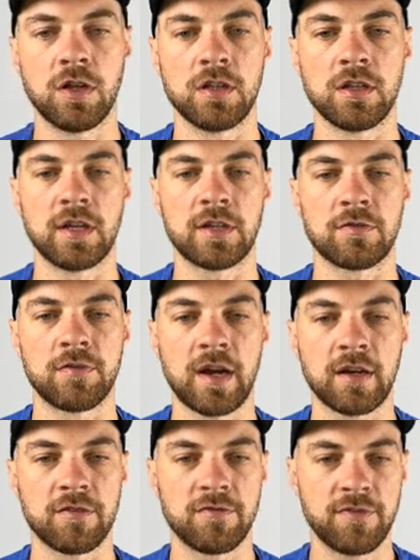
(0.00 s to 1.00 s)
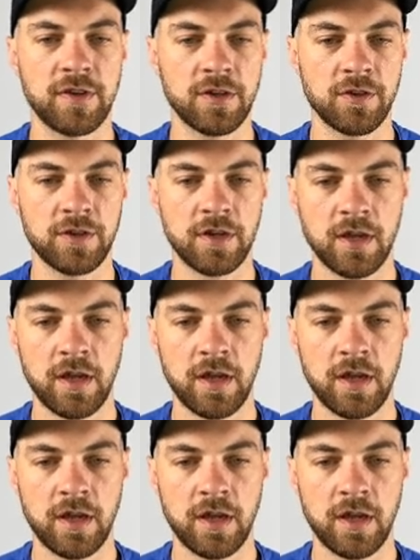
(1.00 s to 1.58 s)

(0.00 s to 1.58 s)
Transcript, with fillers: linked record field.